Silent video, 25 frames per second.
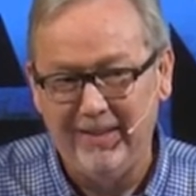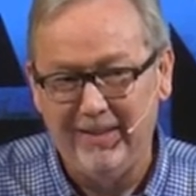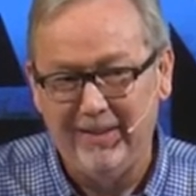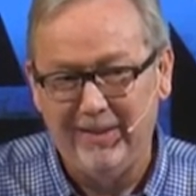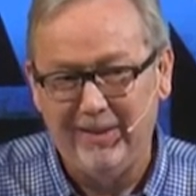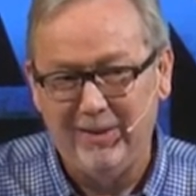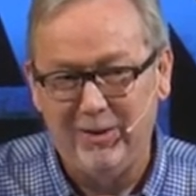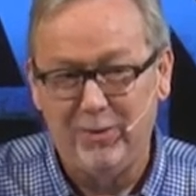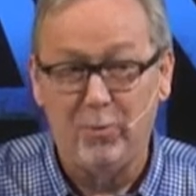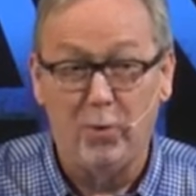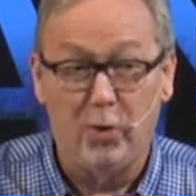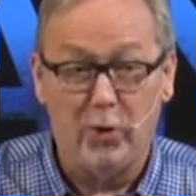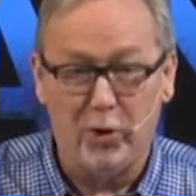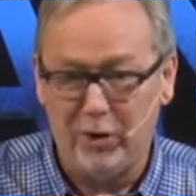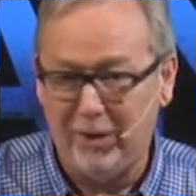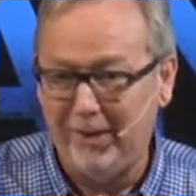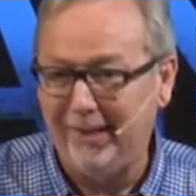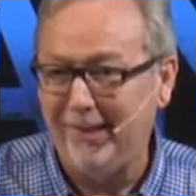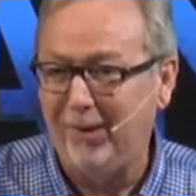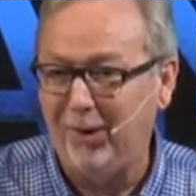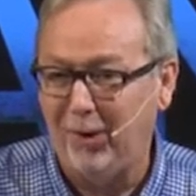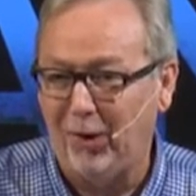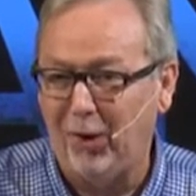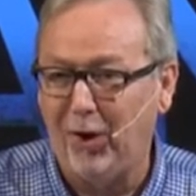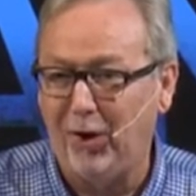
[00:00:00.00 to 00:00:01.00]
there's more you
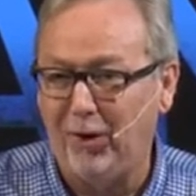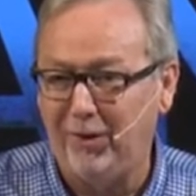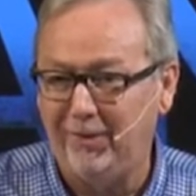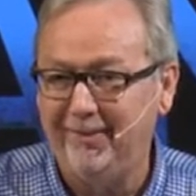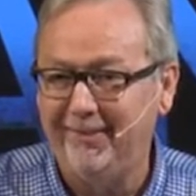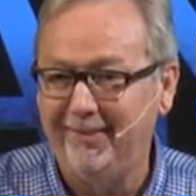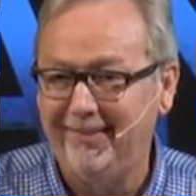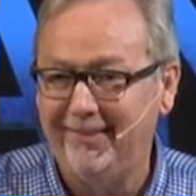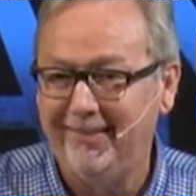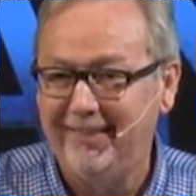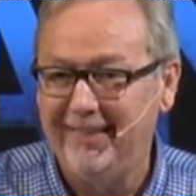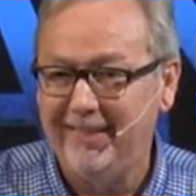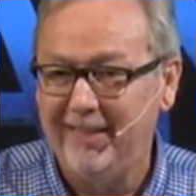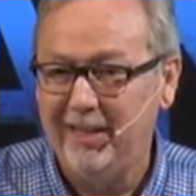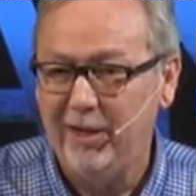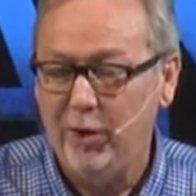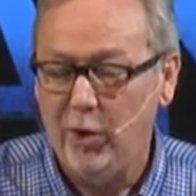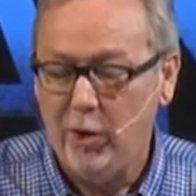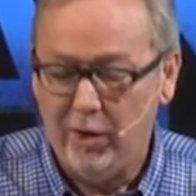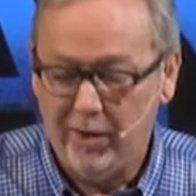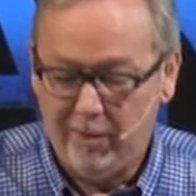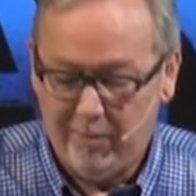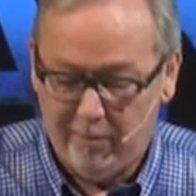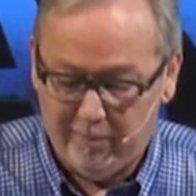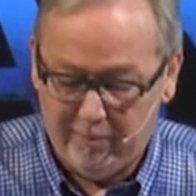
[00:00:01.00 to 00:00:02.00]
need to learn.
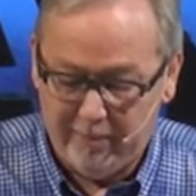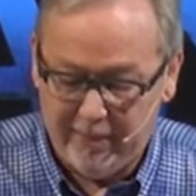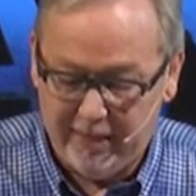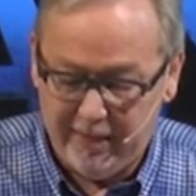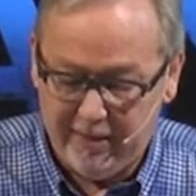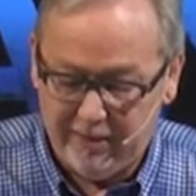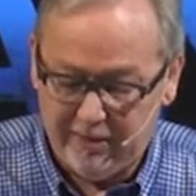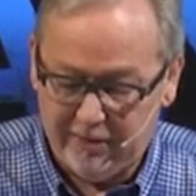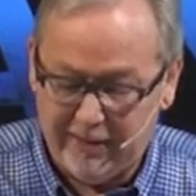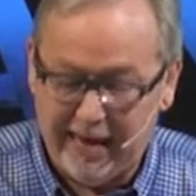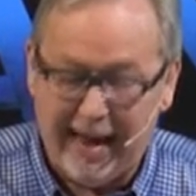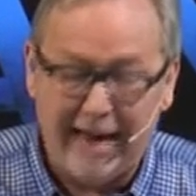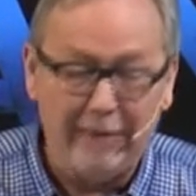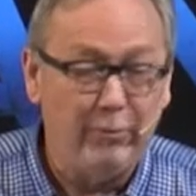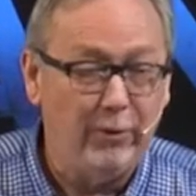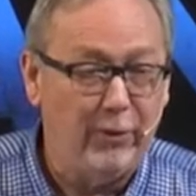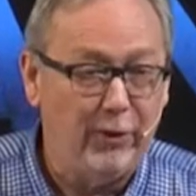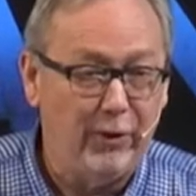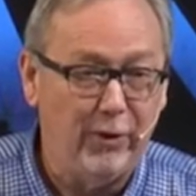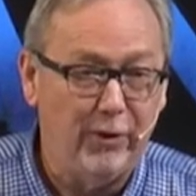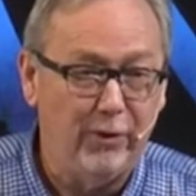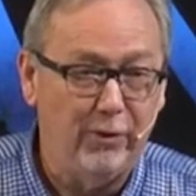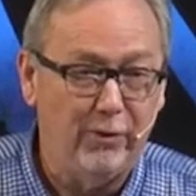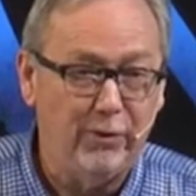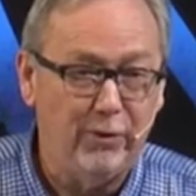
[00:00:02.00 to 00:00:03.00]
Be sad with
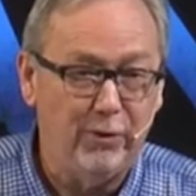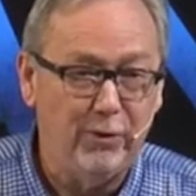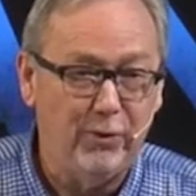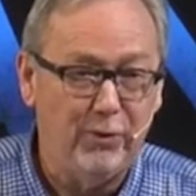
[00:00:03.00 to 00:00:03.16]
those who